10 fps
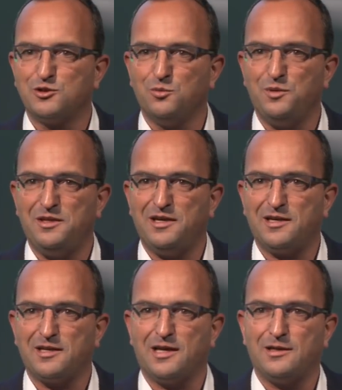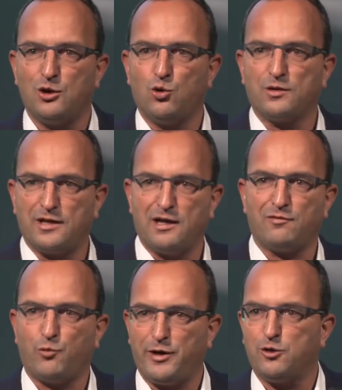to be there that
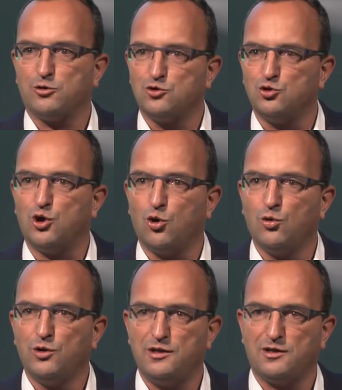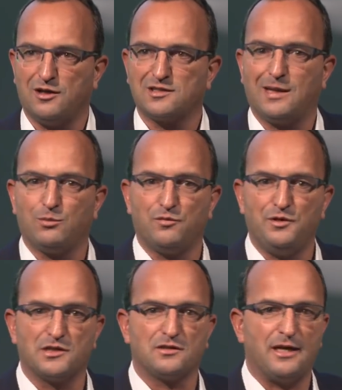I've already gotten to know in the last couple of
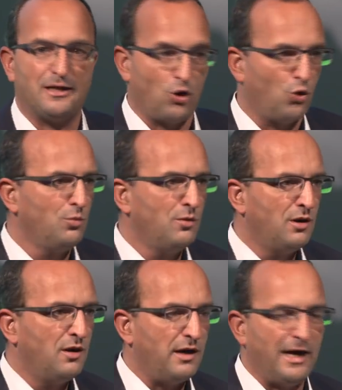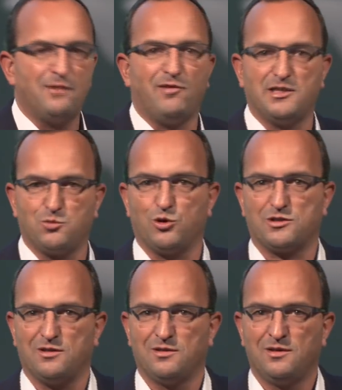years at home, and vice
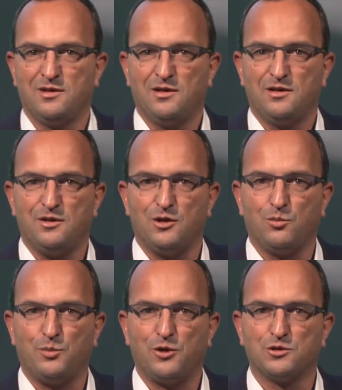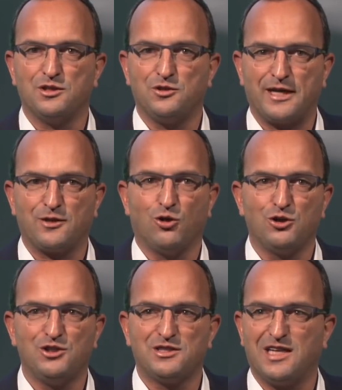versa. You know, because the
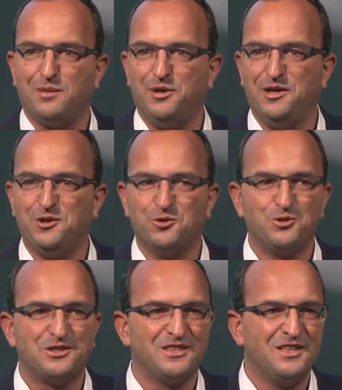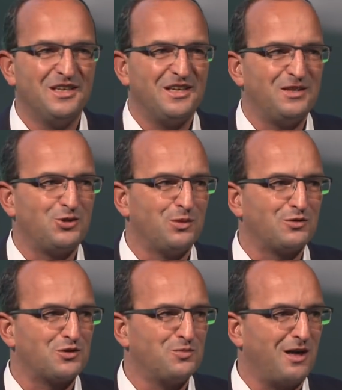technologies that are being used in terms
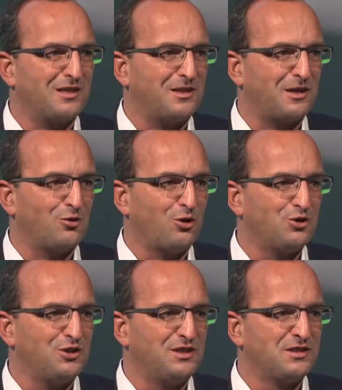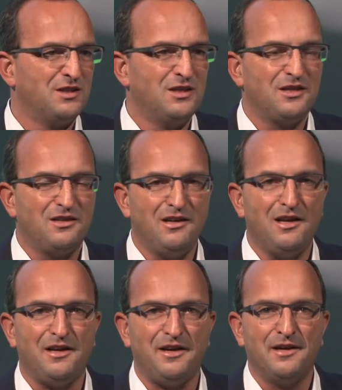of smarter technologies,
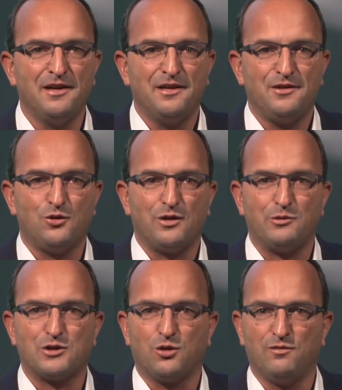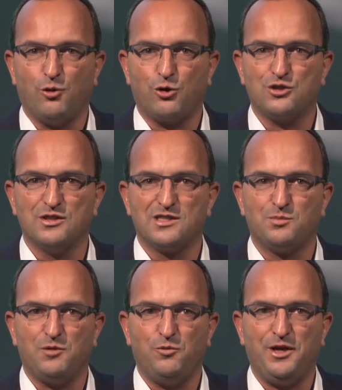clearly, you know, there is a convergence
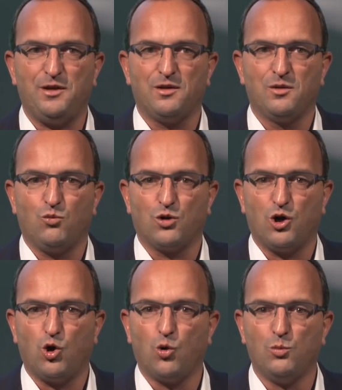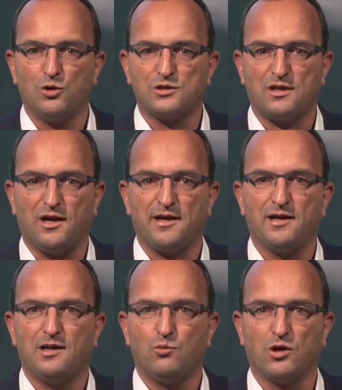between what a home looks like
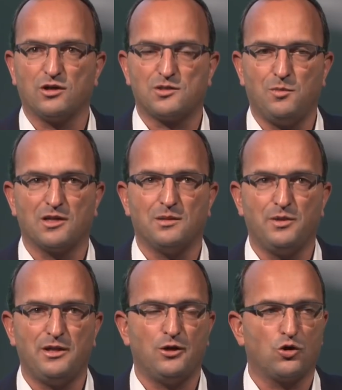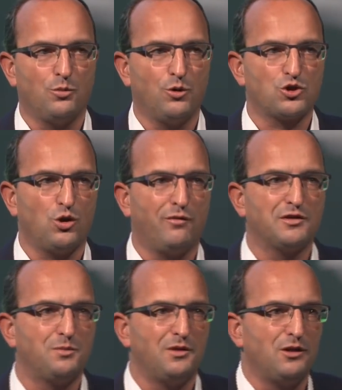and what a smarter building or commercial
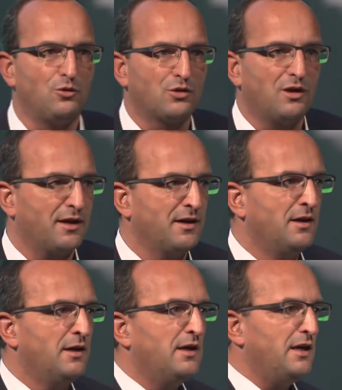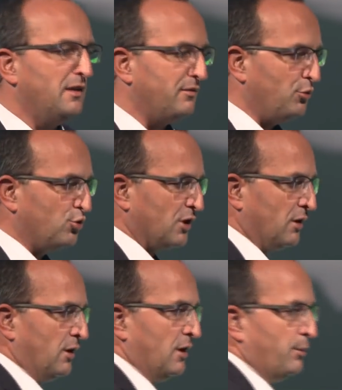office building look like in the future
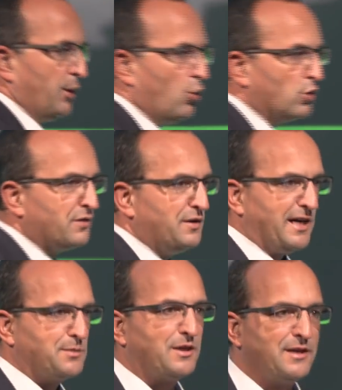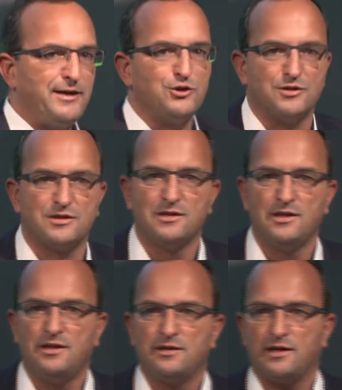because of the expectations
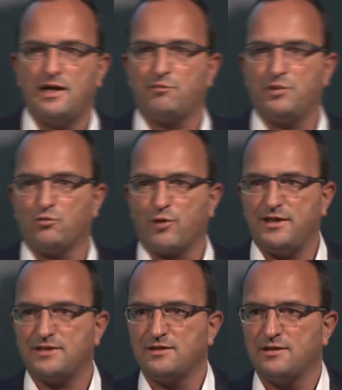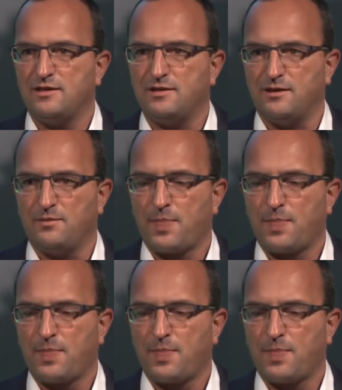that have been raised in there.